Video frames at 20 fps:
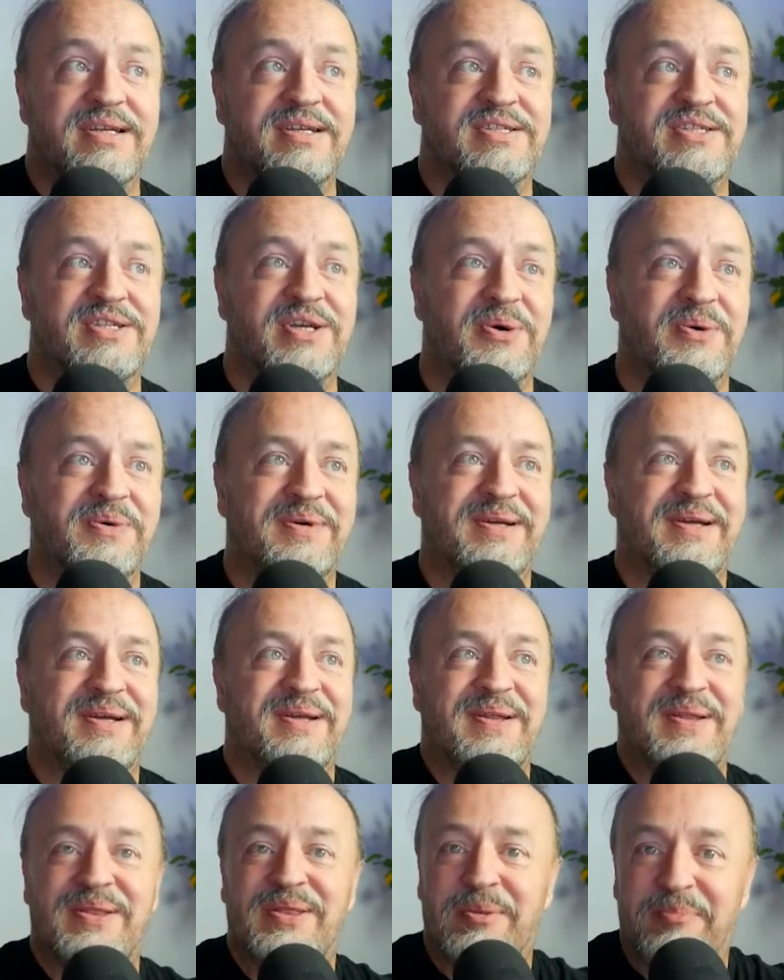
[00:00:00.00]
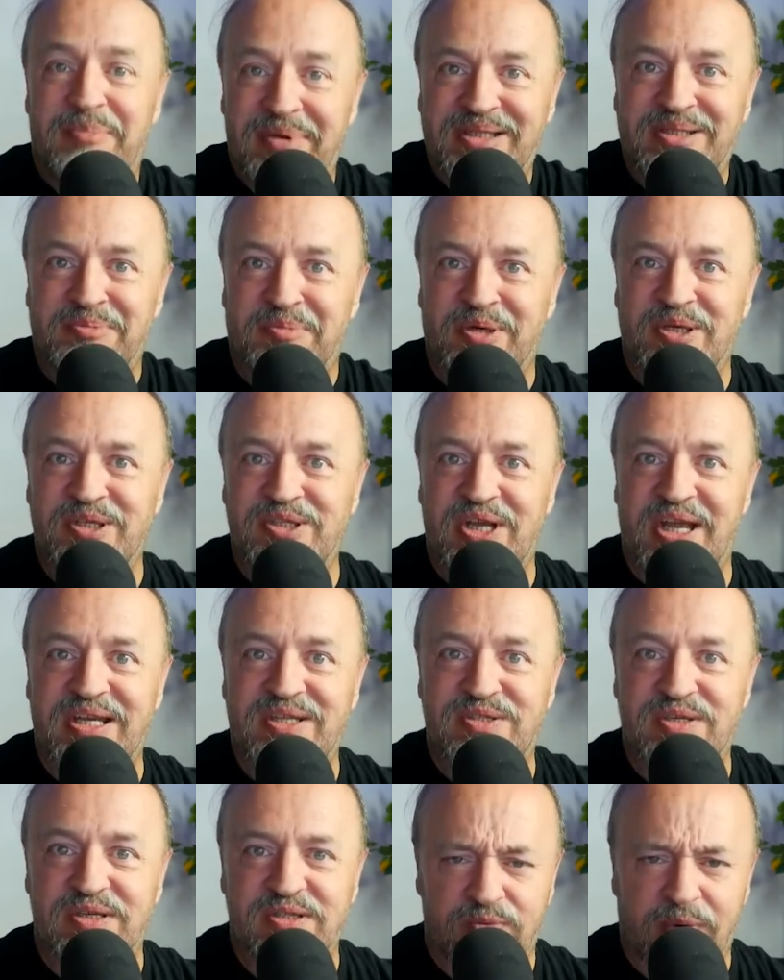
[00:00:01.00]
So the big
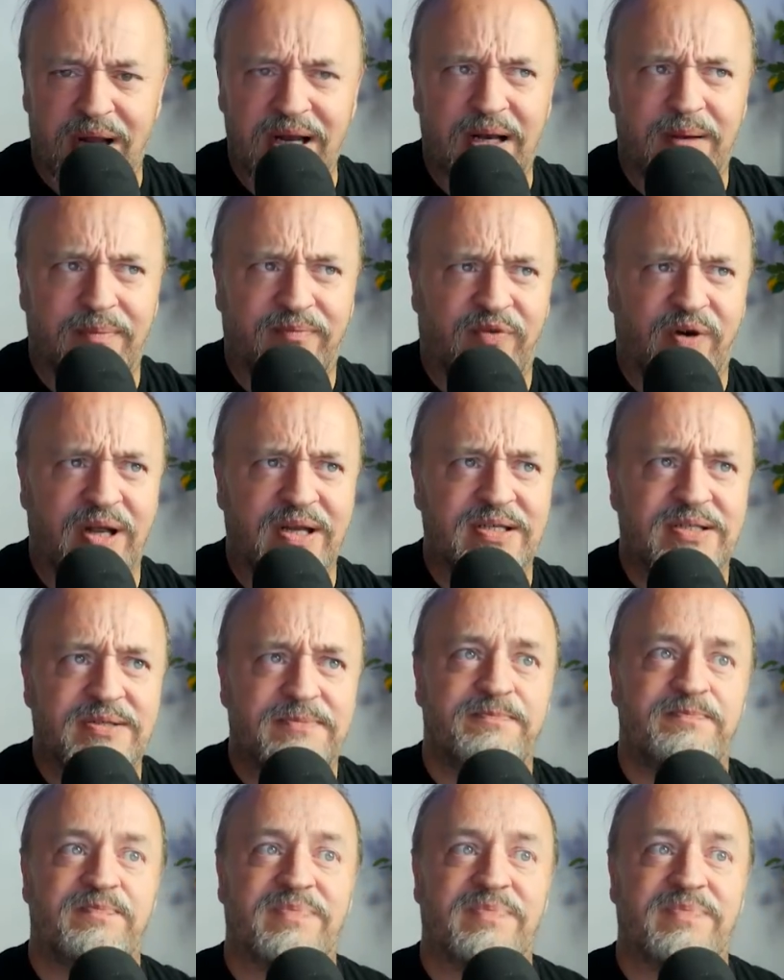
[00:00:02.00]
depreciation is right up front,